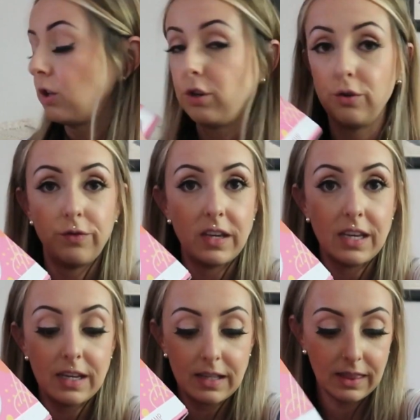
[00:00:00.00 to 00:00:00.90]

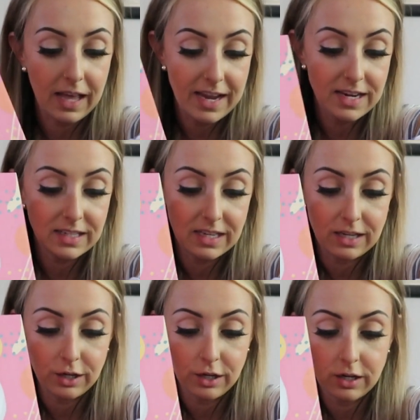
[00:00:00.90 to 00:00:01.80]
UV light
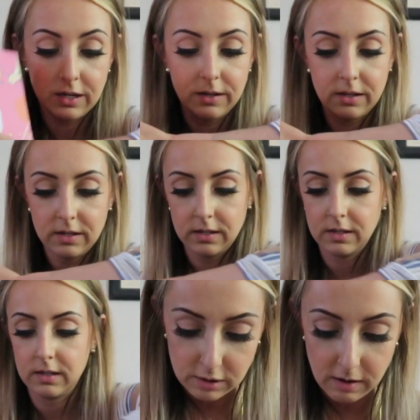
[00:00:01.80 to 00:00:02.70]
here.
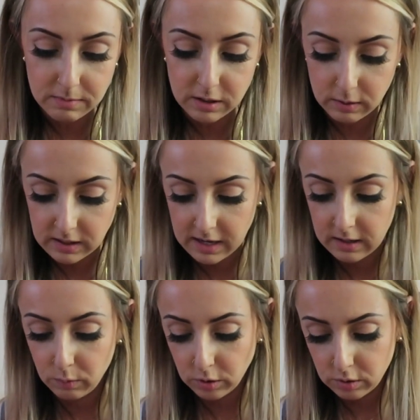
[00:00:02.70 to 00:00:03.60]
Okay, so I'm so
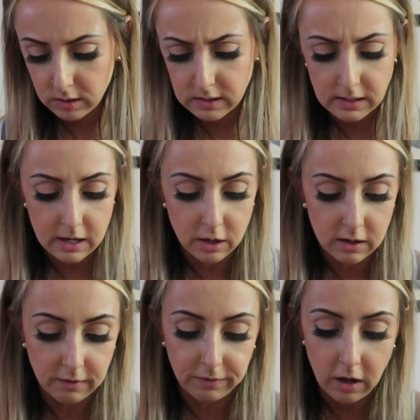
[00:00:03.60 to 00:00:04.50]
excited. We'll do this later
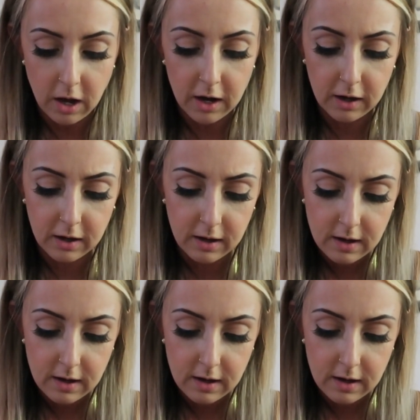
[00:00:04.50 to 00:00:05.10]
in the vlog.